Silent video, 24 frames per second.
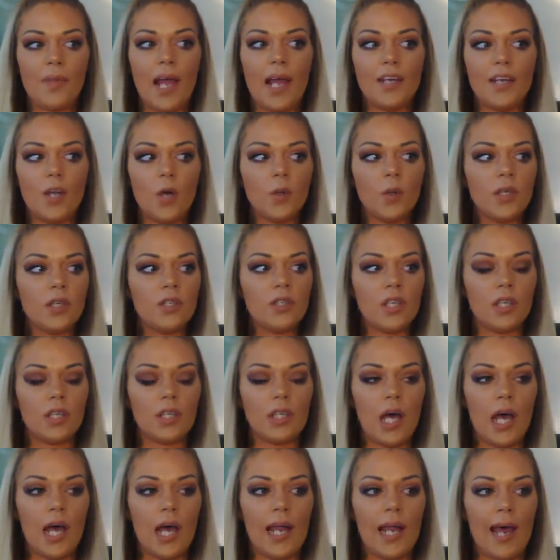I know there's a
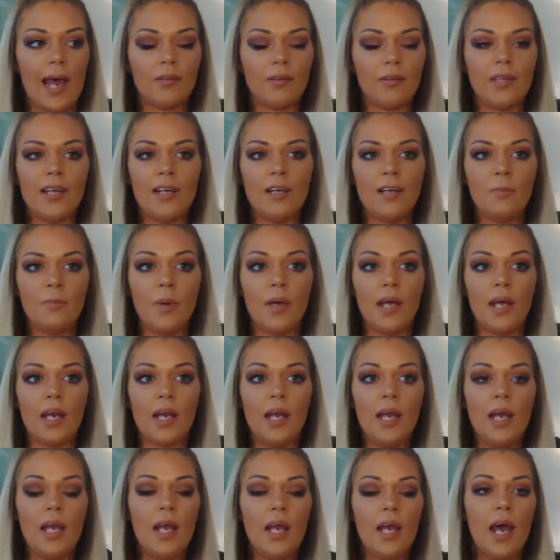lot out there,
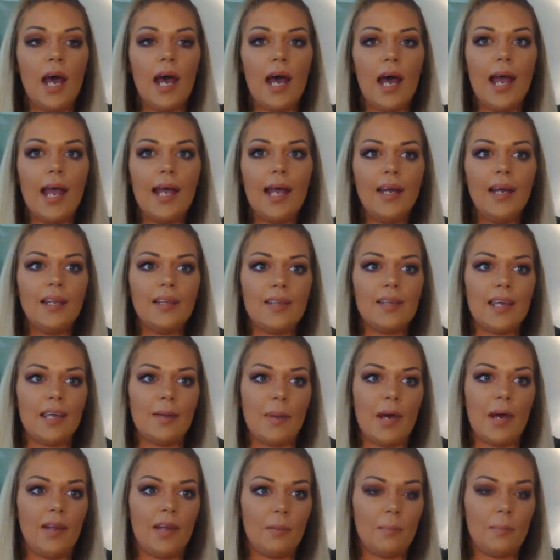but I got to think
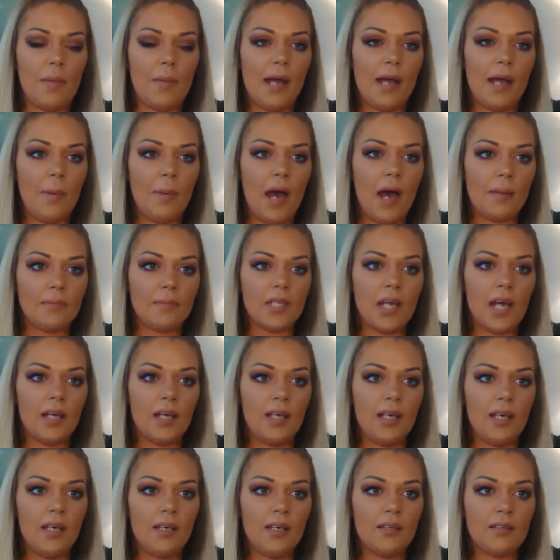about like my pop
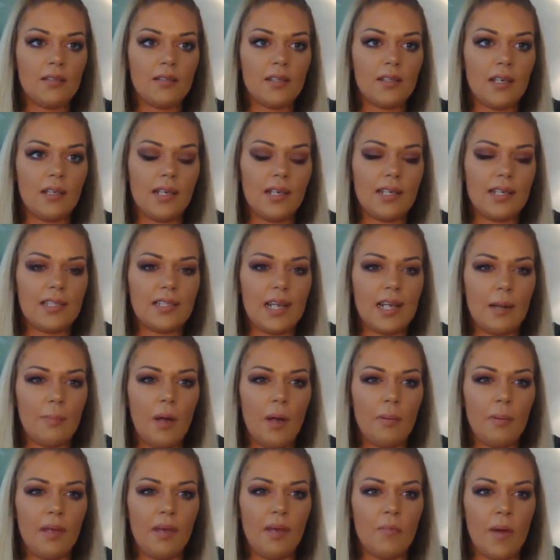sockets. Like I said, I
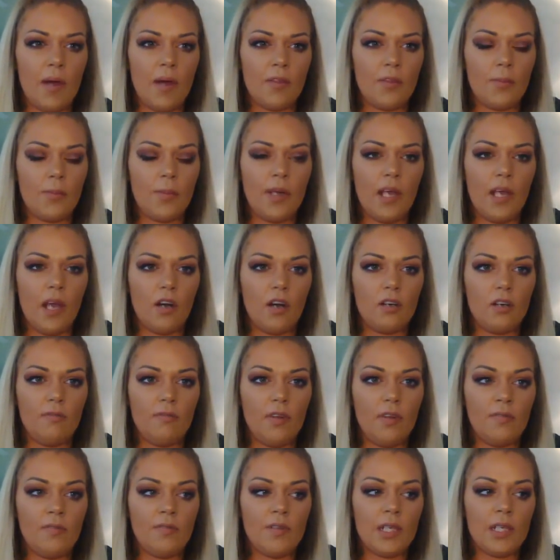probably have about
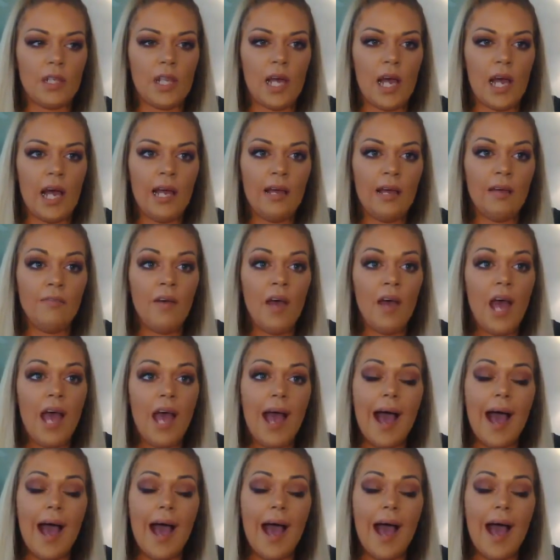350 live.